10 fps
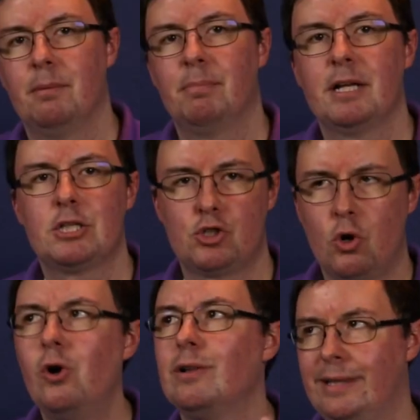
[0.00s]
But a
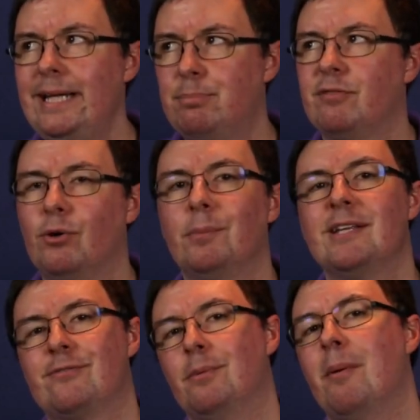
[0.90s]
strong lead
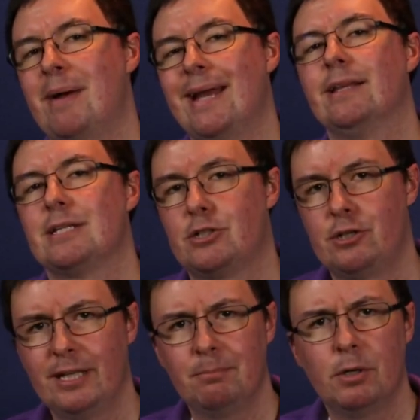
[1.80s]
performance from Amanda
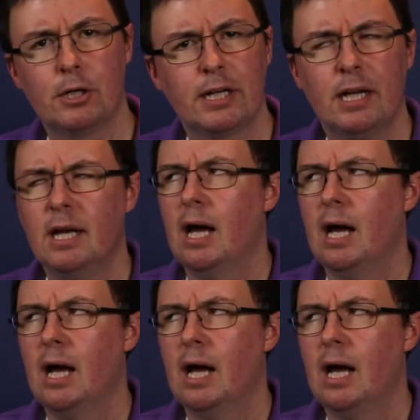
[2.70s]
Stenberg.